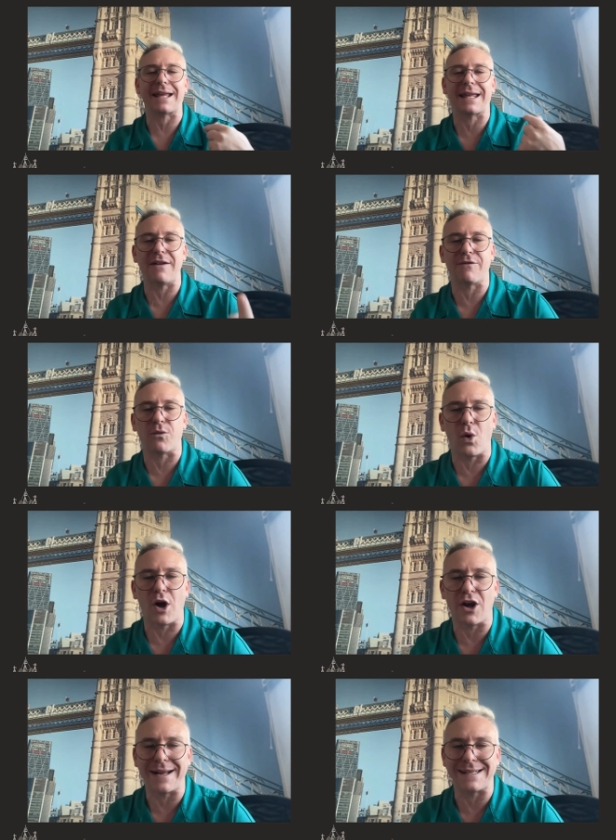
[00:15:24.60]
give
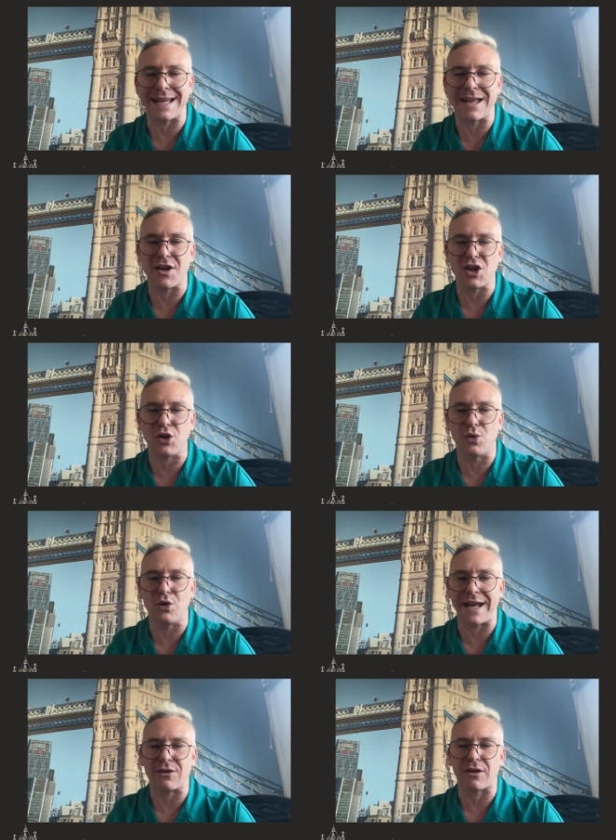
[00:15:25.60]
one idea that you're
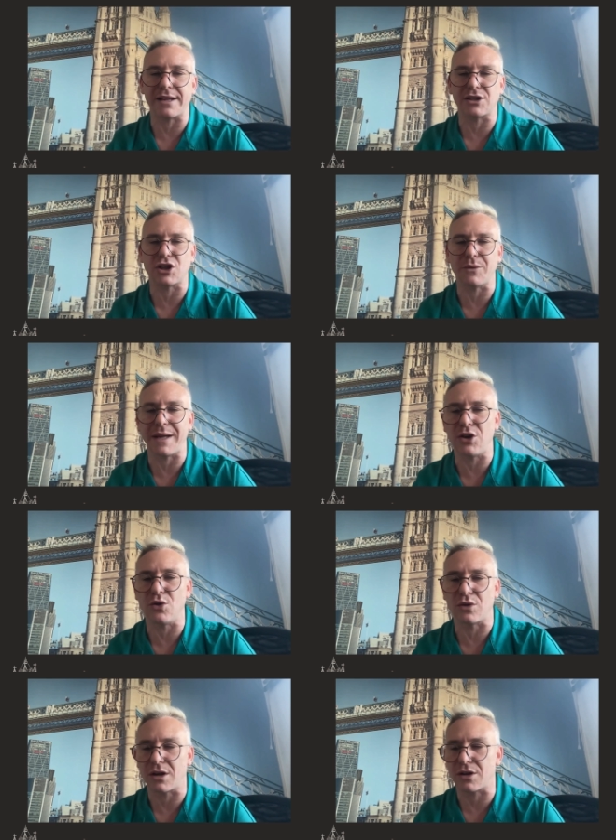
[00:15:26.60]
now going to do in
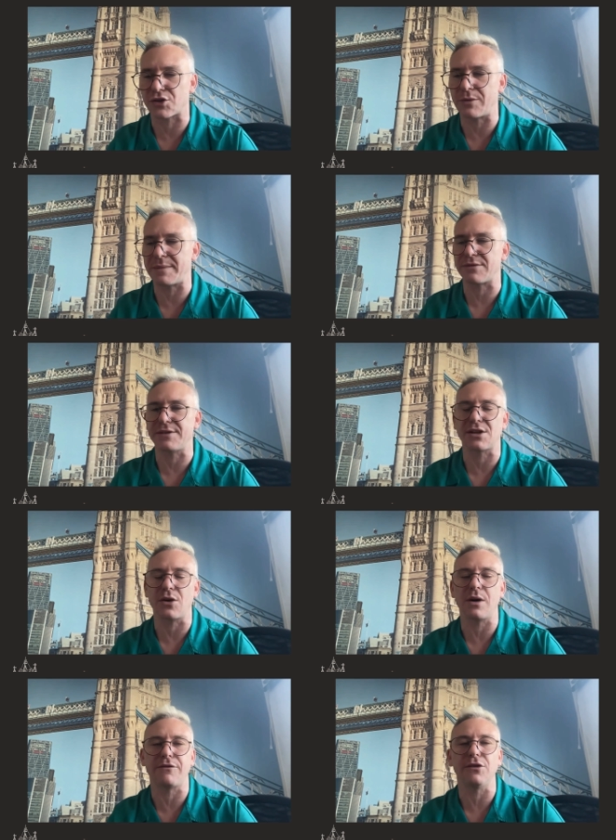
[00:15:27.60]
your classroom as a
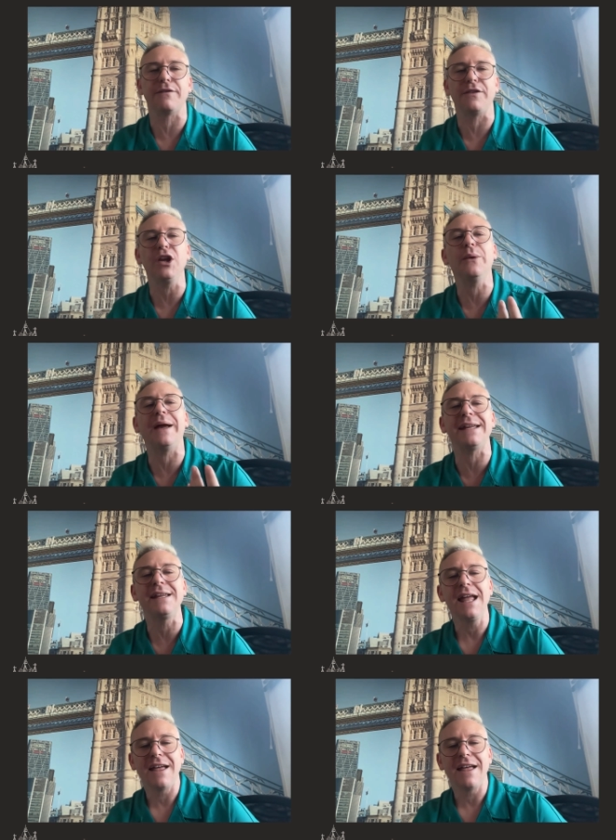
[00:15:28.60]
result of reviewing